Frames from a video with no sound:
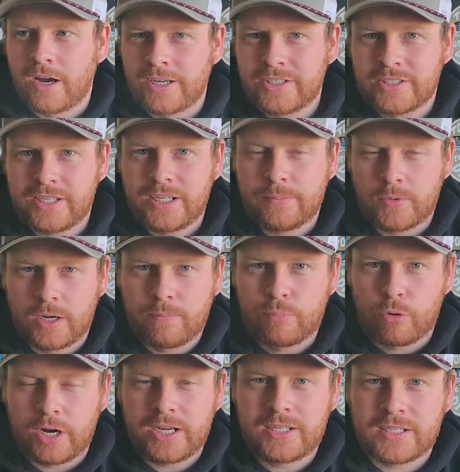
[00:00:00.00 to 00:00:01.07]
I see my
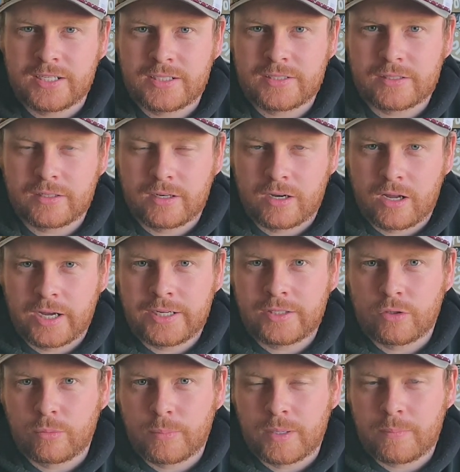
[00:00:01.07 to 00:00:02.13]
braided line
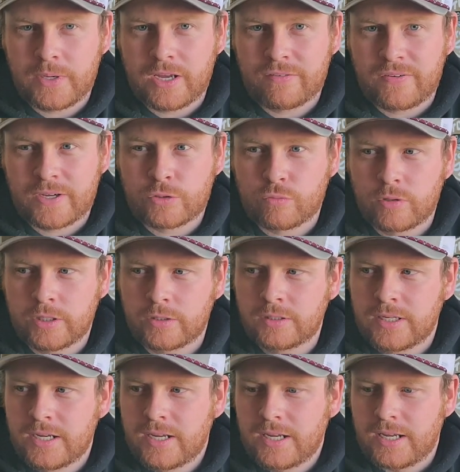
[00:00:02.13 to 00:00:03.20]
on my BFS reel
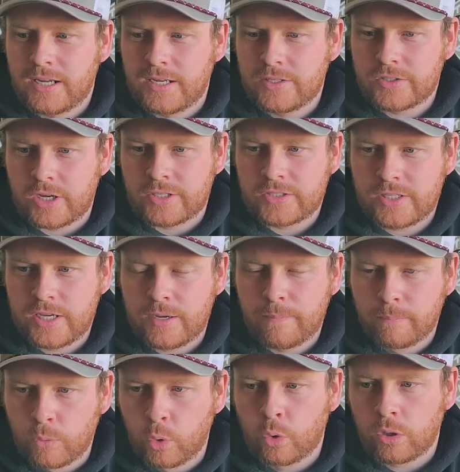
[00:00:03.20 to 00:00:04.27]
is I see
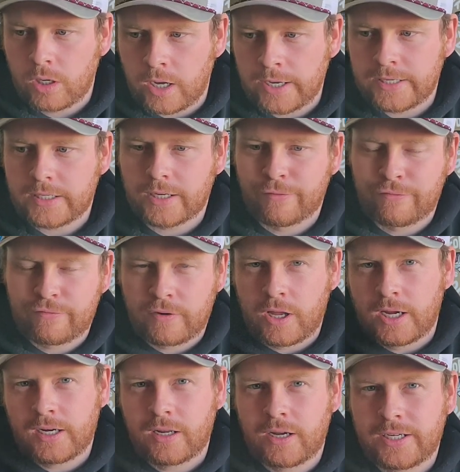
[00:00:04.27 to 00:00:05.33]
it more like a
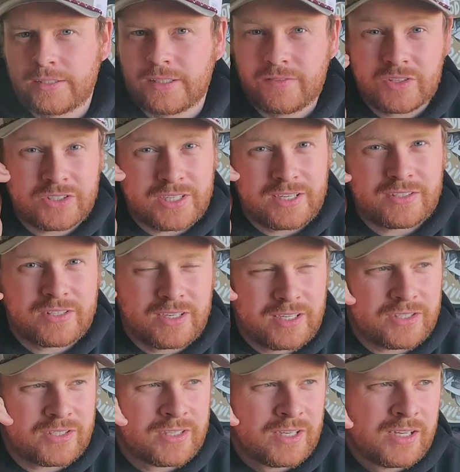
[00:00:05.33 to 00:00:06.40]
fly line, in the sense that
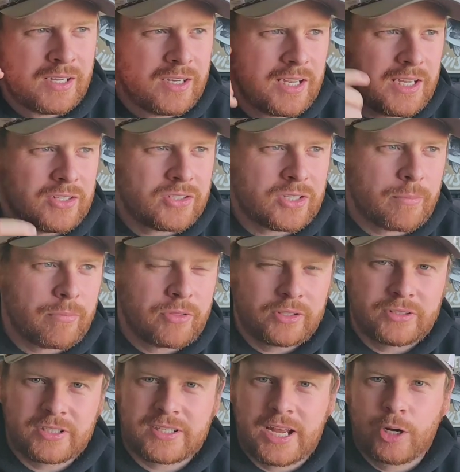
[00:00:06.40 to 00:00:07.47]
it's
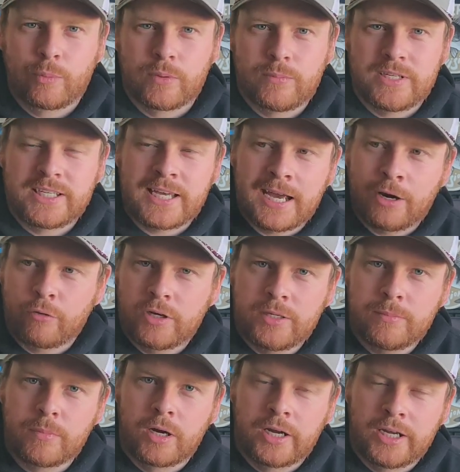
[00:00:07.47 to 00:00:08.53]
something that's helping me carry
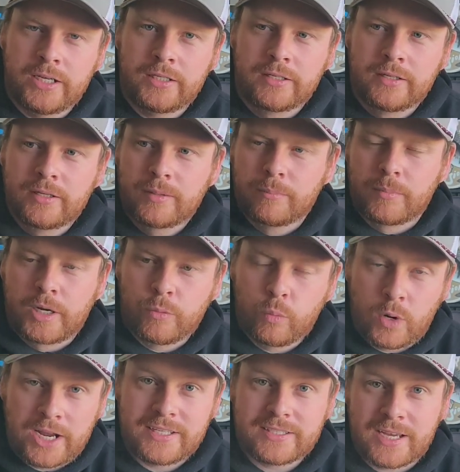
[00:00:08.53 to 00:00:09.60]
my
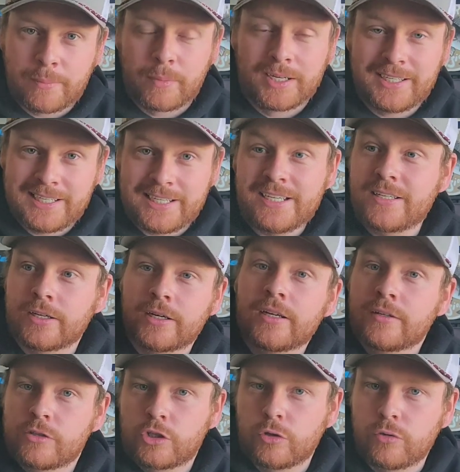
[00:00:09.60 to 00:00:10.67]
weight and my leader
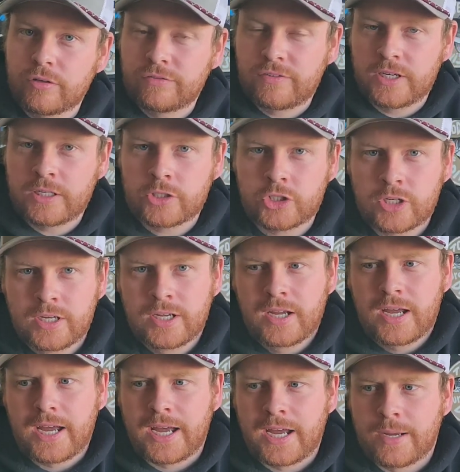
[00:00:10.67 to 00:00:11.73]
to the fish.
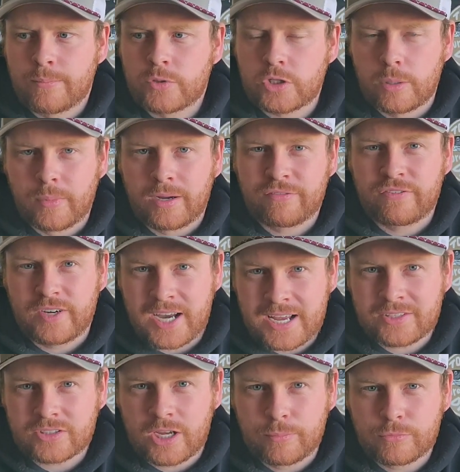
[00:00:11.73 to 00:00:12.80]
So my
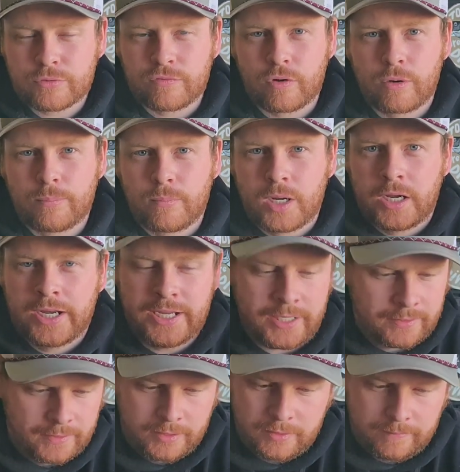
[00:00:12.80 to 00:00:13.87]
finesse comes from my